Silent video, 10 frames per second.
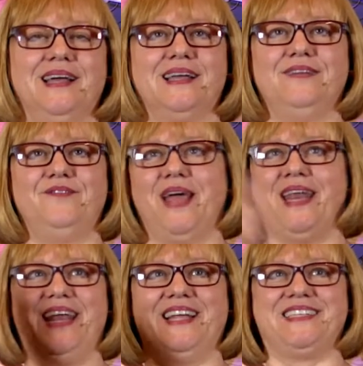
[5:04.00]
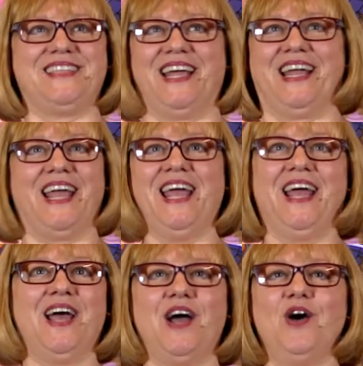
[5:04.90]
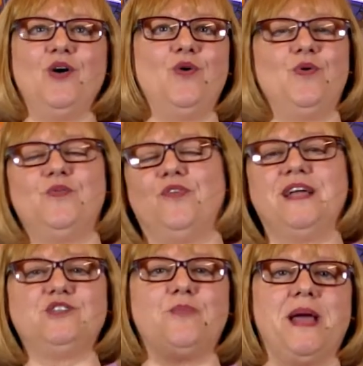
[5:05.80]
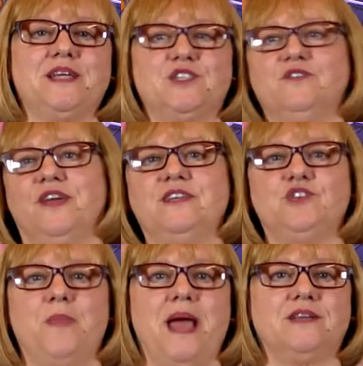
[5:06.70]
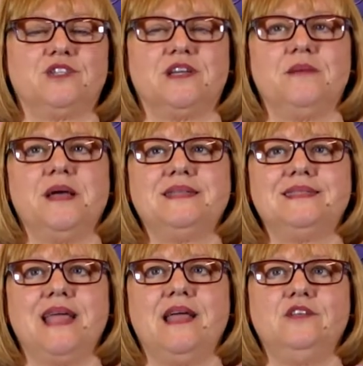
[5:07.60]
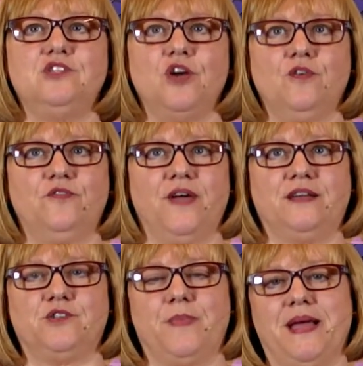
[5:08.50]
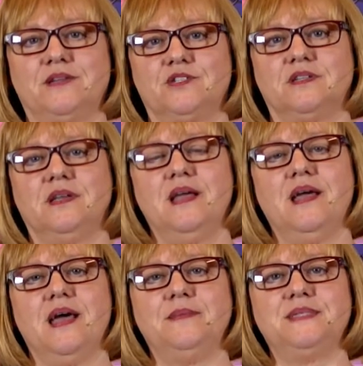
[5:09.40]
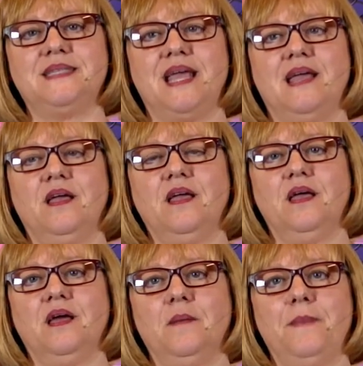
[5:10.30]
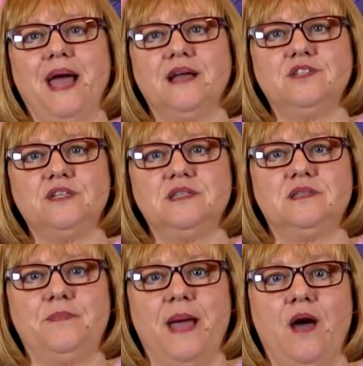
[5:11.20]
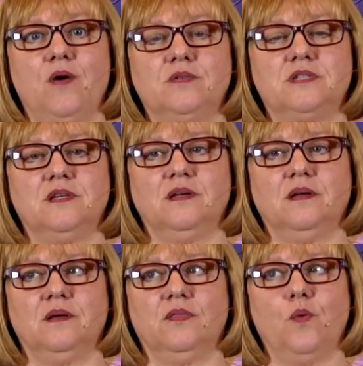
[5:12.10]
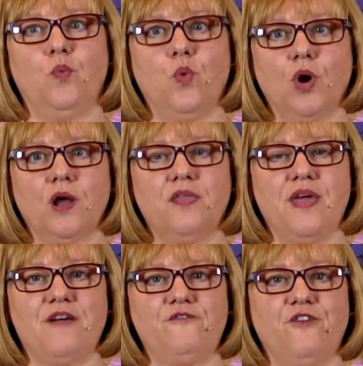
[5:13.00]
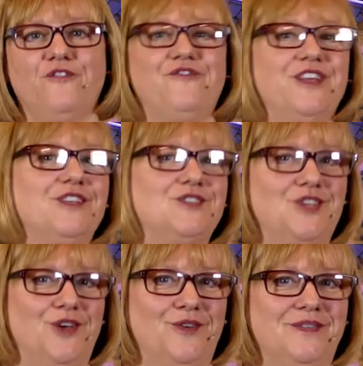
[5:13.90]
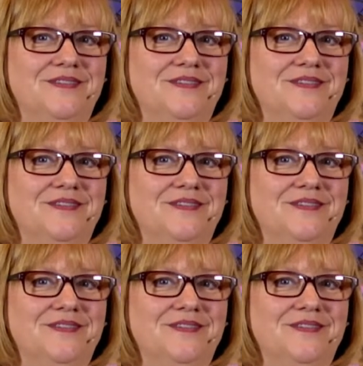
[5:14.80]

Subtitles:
confetti. It's like, oh, find your passion, find your passion. I'm not saying don't find your passion. I'm saying passion is about the work that fulfills you,